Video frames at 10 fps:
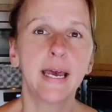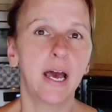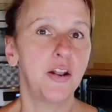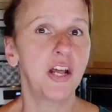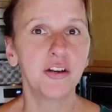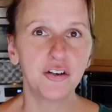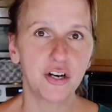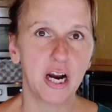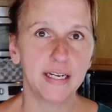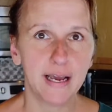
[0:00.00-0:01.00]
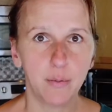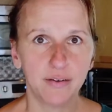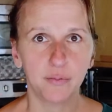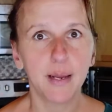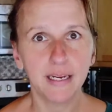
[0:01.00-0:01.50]
another jar that
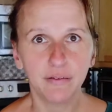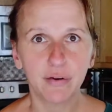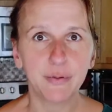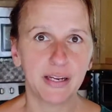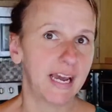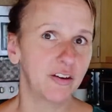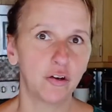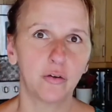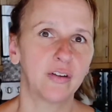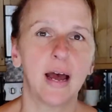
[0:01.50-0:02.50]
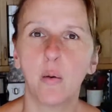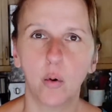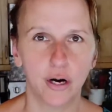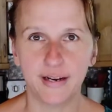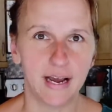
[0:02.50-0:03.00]
was made from the cashews that
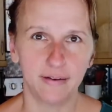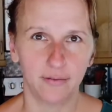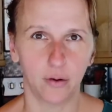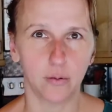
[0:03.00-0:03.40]
were not